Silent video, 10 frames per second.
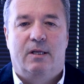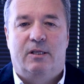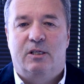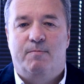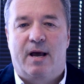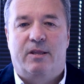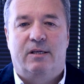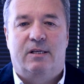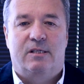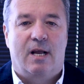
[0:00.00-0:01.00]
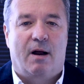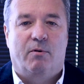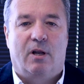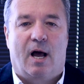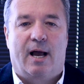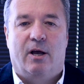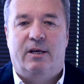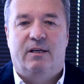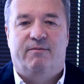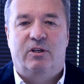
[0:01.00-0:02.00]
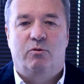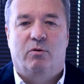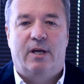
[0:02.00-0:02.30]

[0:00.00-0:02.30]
This method does not rely on individual